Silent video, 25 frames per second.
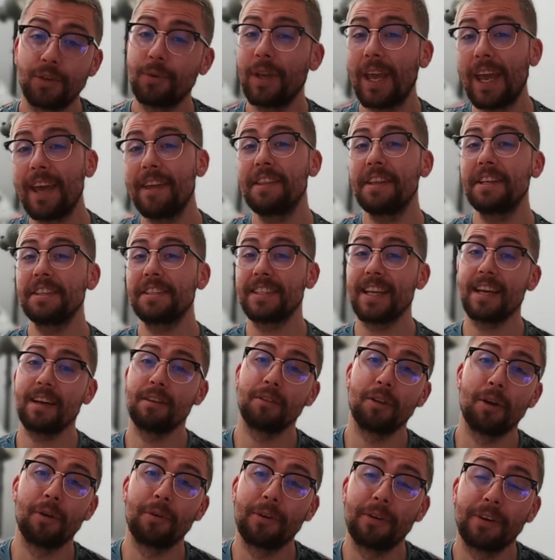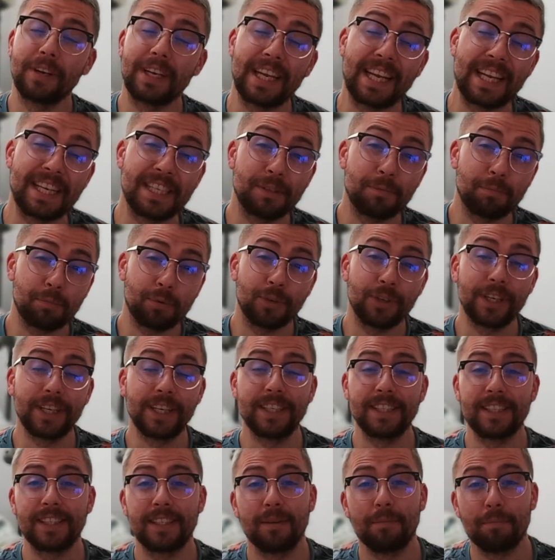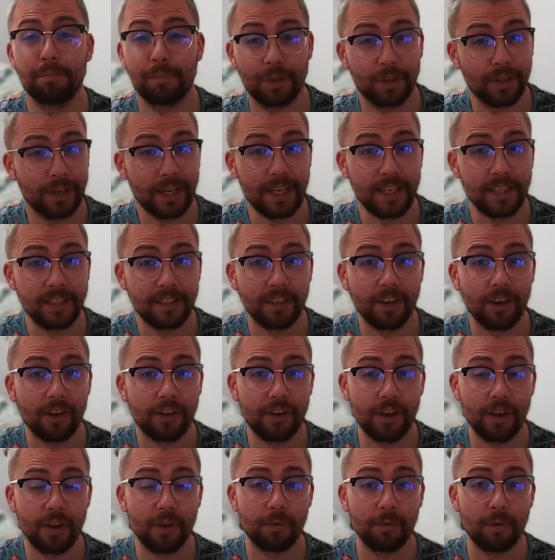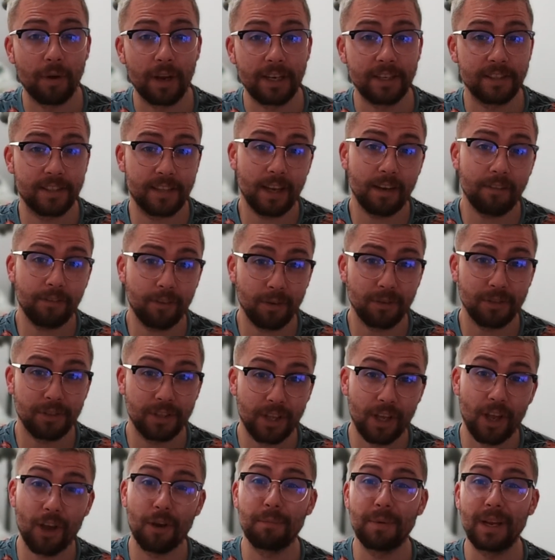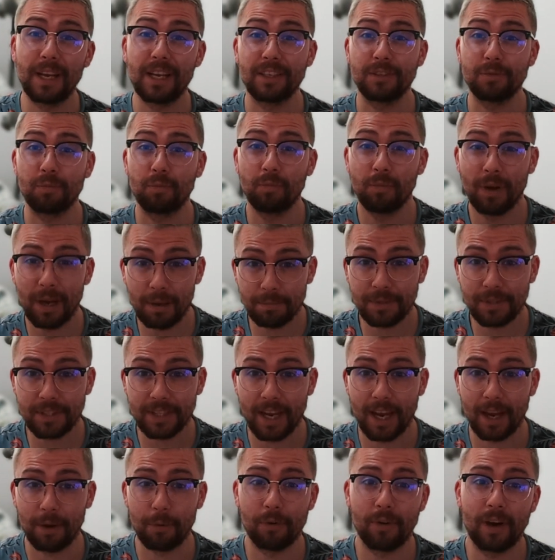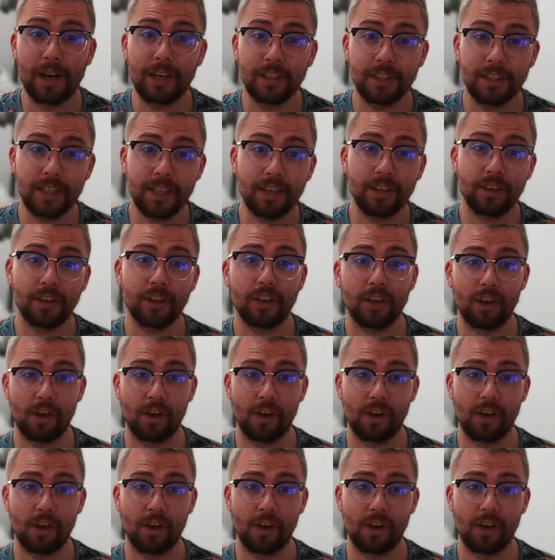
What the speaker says: So getting this downloaded is pretty simple and easy to do. Instead of going to the OBS website, we're actually going to